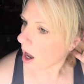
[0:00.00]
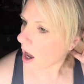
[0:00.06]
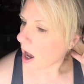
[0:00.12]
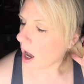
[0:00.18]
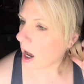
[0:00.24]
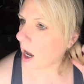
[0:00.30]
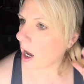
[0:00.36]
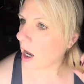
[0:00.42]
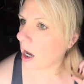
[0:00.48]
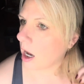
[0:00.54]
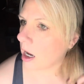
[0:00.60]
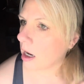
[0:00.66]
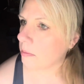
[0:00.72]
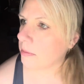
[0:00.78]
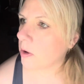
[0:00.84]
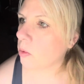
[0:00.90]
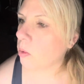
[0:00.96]

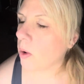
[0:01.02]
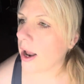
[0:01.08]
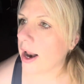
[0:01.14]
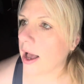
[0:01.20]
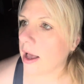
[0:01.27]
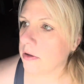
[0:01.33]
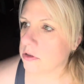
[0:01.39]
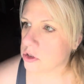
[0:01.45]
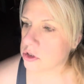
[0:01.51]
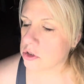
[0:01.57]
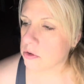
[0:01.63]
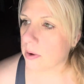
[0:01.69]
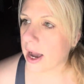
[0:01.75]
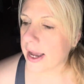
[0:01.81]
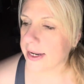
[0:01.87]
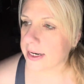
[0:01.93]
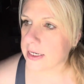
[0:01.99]
Um, what else do I